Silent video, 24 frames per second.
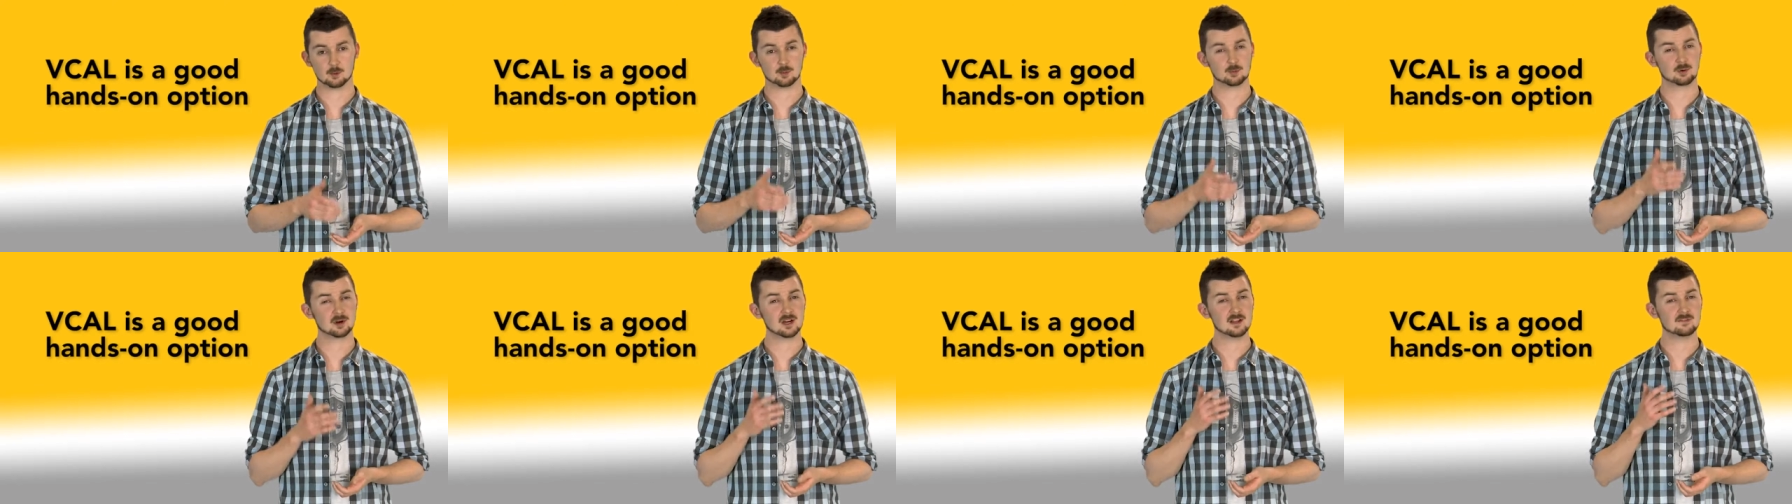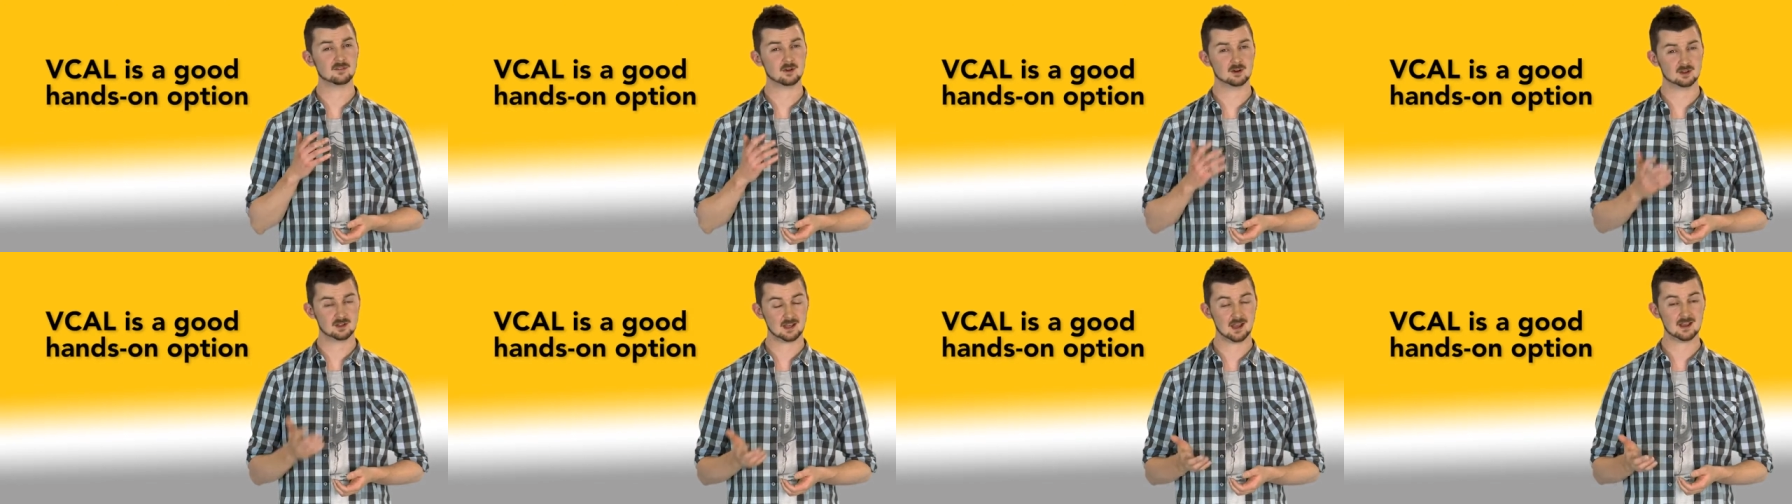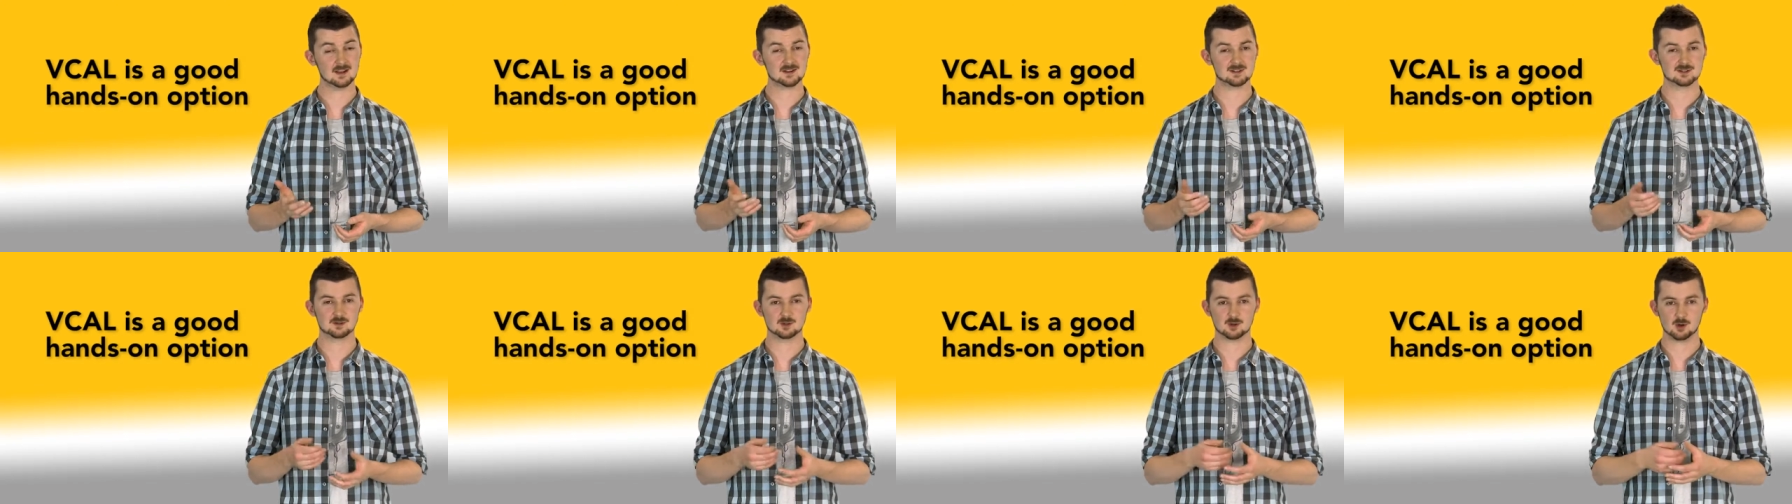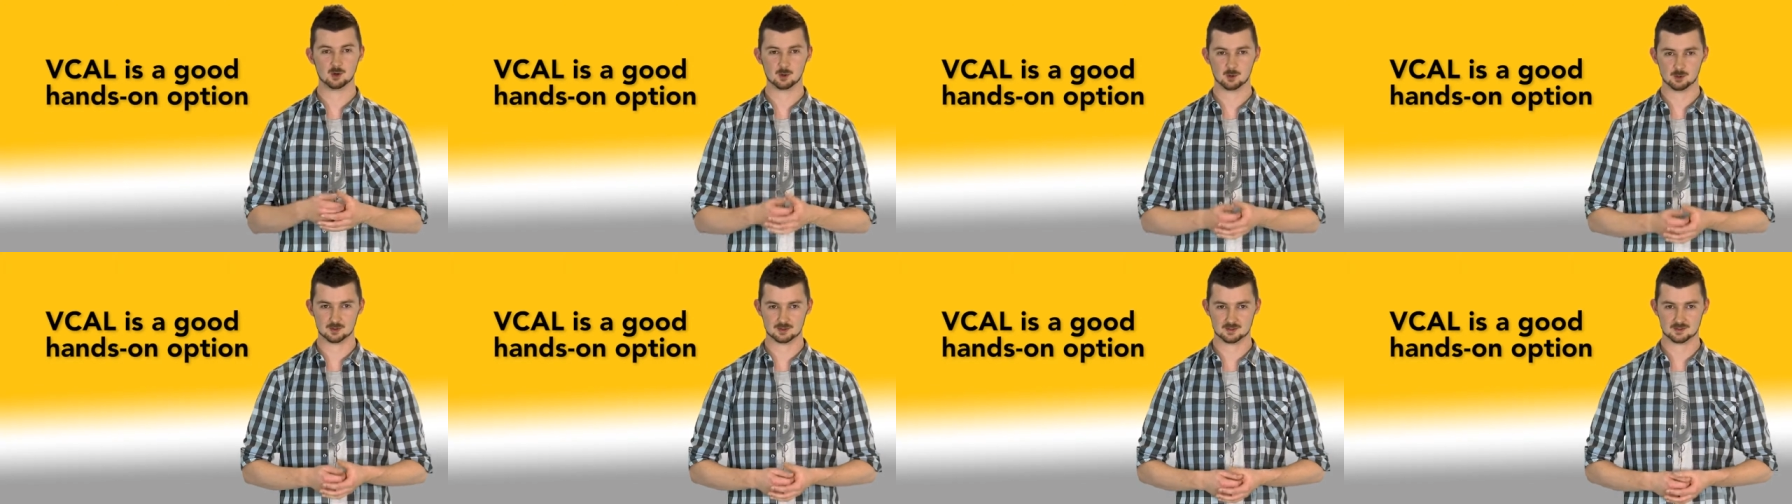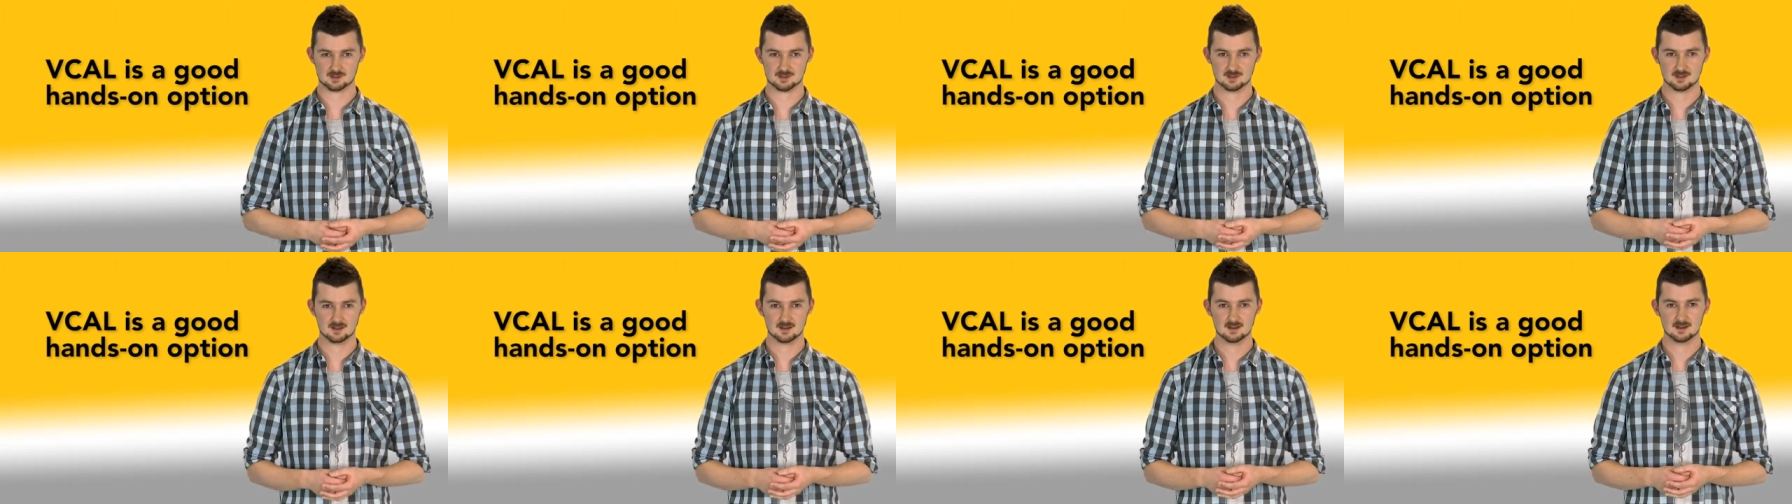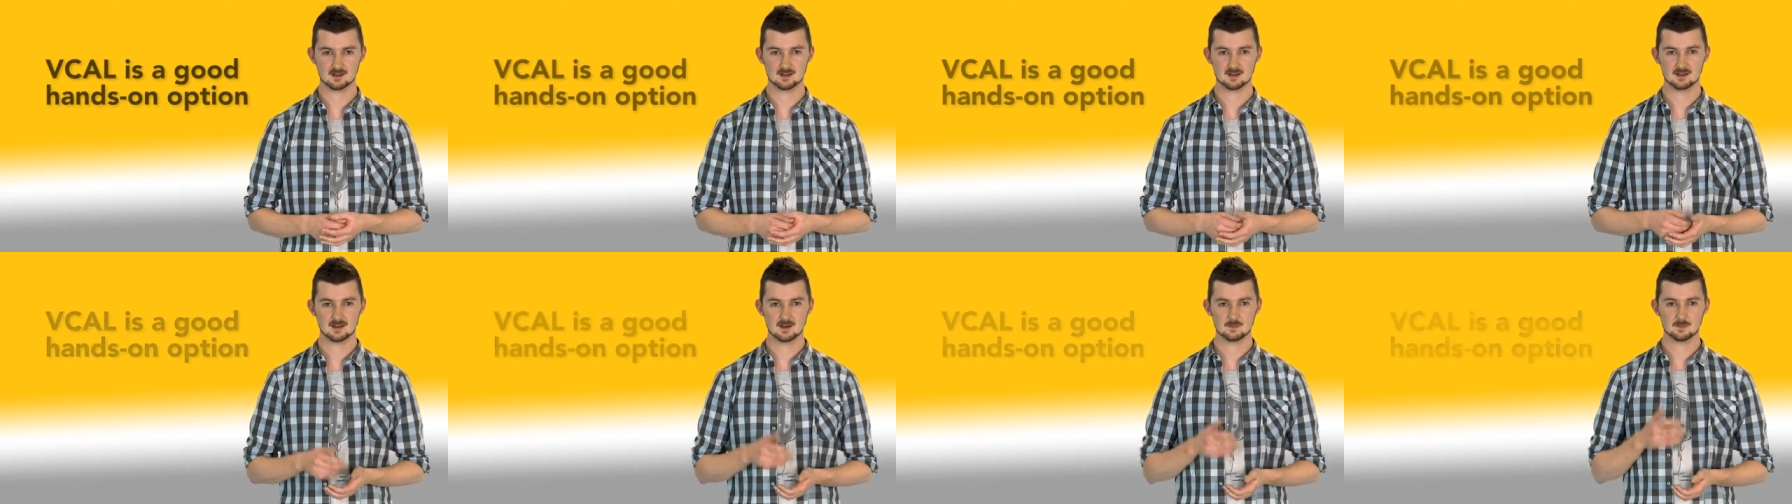or pre-vocational course.
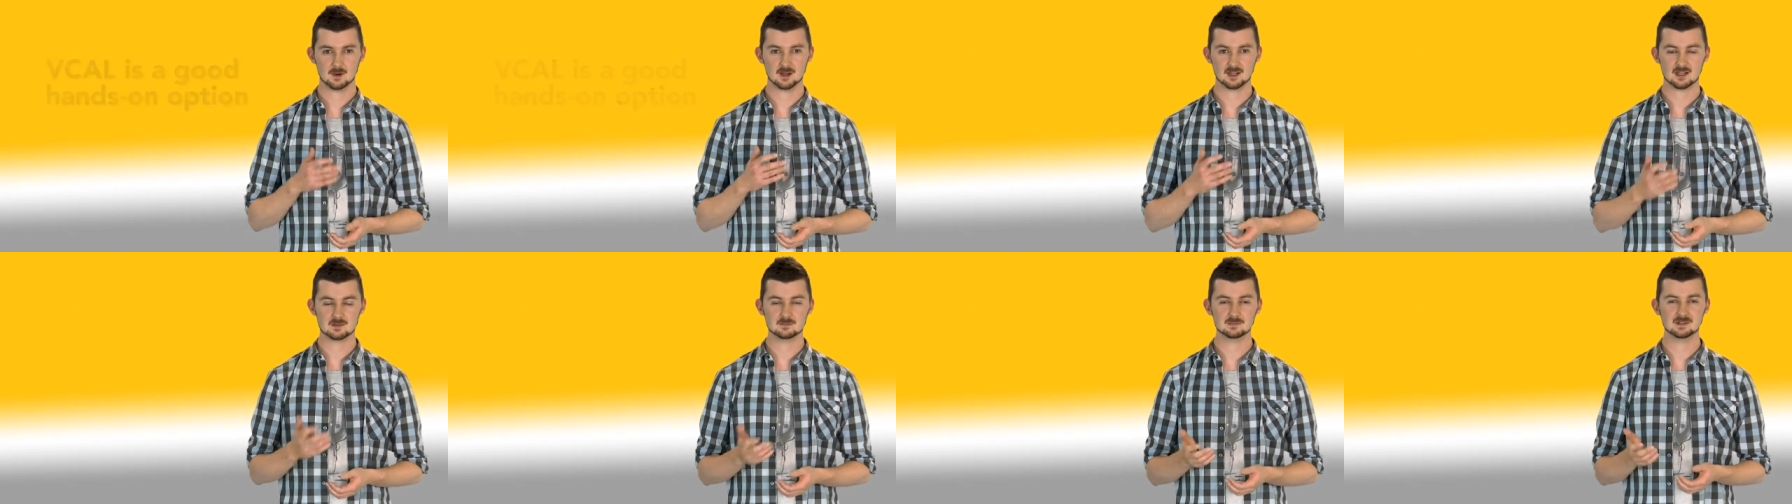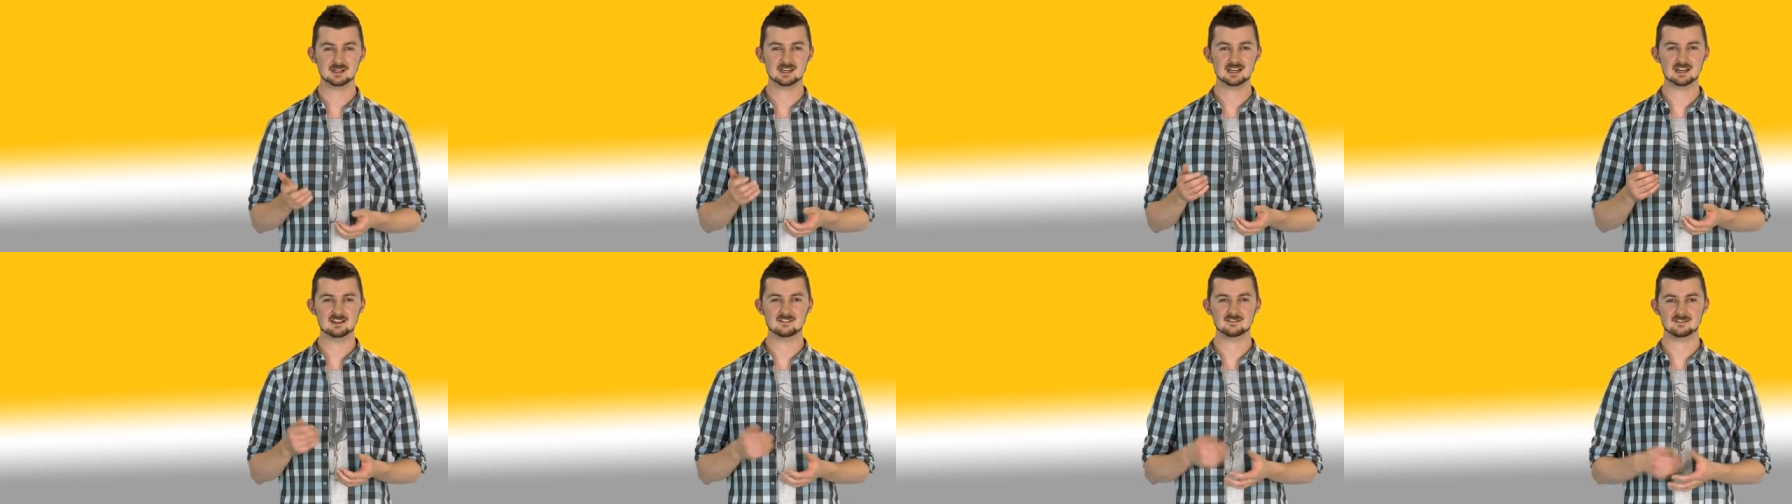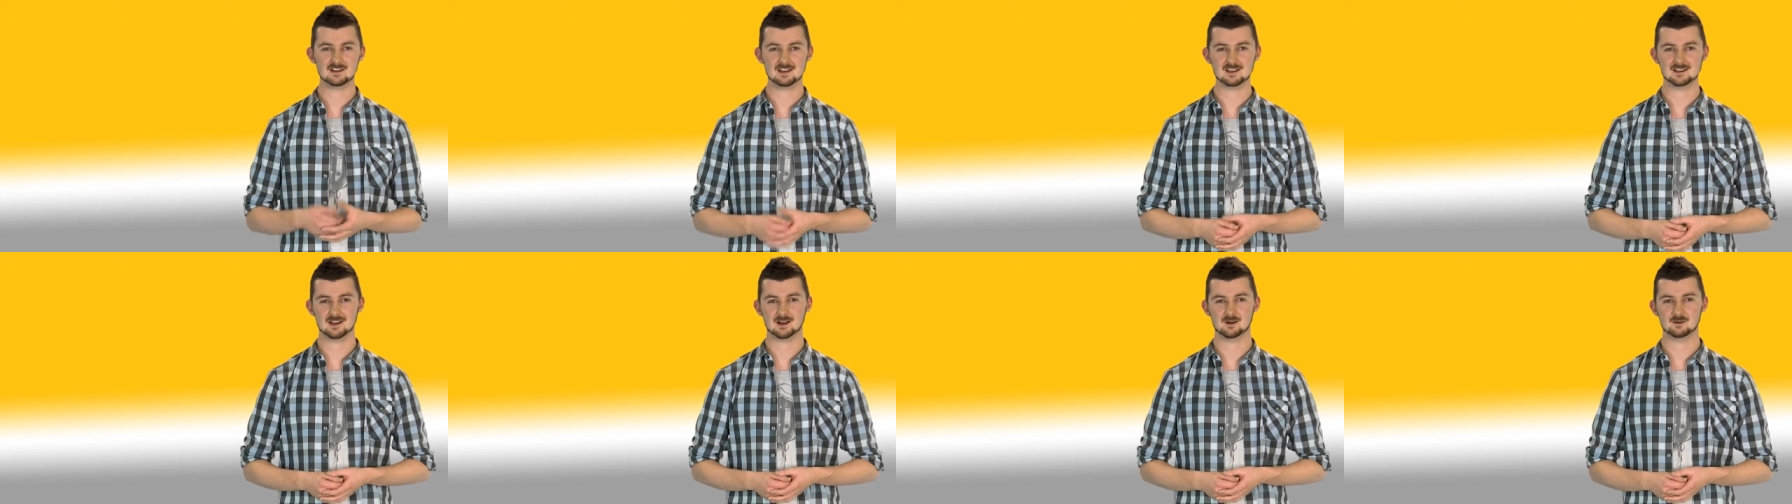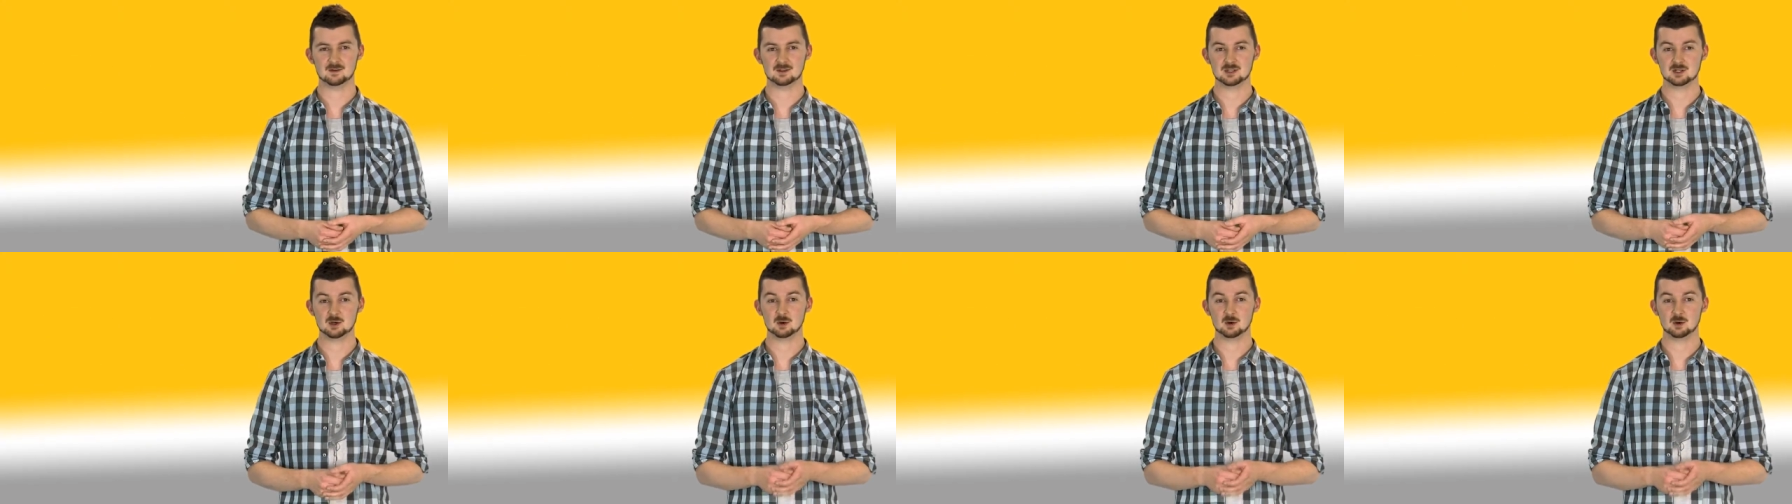By completing V CAL,